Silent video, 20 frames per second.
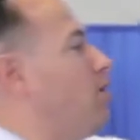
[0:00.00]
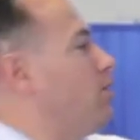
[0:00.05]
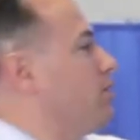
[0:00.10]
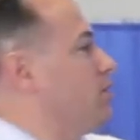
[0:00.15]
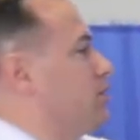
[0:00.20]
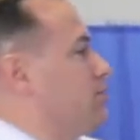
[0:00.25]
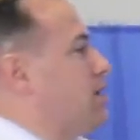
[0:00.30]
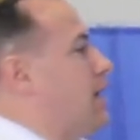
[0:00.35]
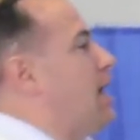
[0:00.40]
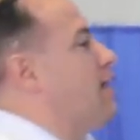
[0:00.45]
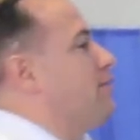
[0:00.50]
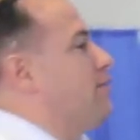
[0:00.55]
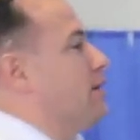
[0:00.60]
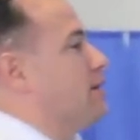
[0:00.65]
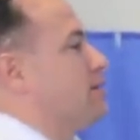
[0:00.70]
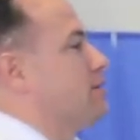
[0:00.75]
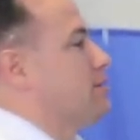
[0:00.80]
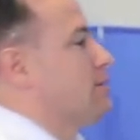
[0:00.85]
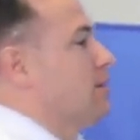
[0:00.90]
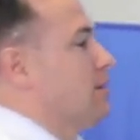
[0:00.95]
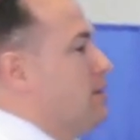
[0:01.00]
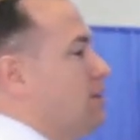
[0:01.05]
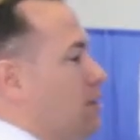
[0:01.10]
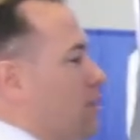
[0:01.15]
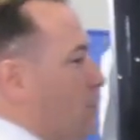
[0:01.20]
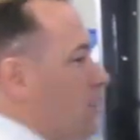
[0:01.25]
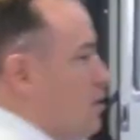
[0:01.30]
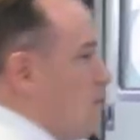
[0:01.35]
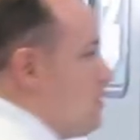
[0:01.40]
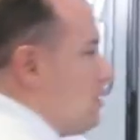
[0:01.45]
the graphics.
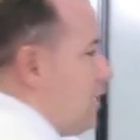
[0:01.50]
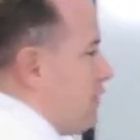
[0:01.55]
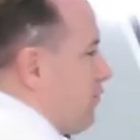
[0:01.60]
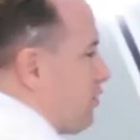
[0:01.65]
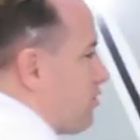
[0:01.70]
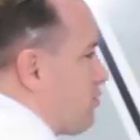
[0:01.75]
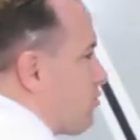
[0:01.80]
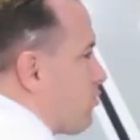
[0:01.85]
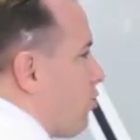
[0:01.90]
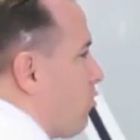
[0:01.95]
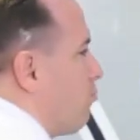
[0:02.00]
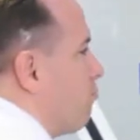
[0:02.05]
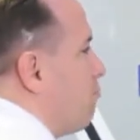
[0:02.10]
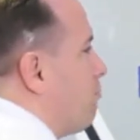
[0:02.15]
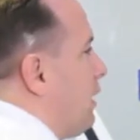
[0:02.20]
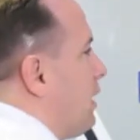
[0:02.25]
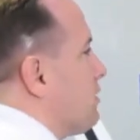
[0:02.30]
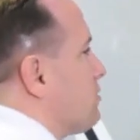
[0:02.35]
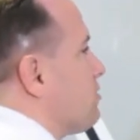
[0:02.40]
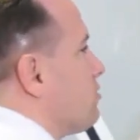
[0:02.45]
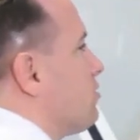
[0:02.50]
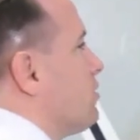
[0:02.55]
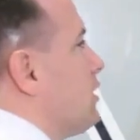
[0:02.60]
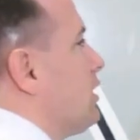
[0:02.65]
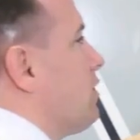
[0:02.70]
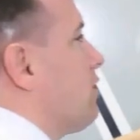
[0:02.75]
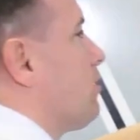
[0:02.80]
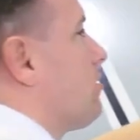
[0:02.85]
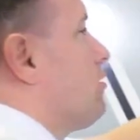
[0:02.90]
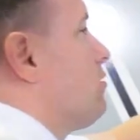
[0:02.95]
You have a chrome bezel
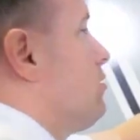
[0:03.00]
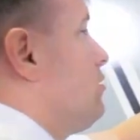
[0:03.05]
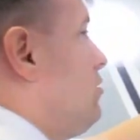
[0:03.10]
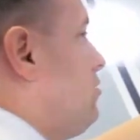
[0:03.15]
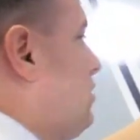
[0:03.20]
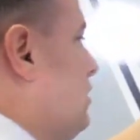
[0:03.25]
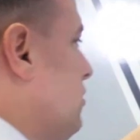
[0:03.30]
here. You can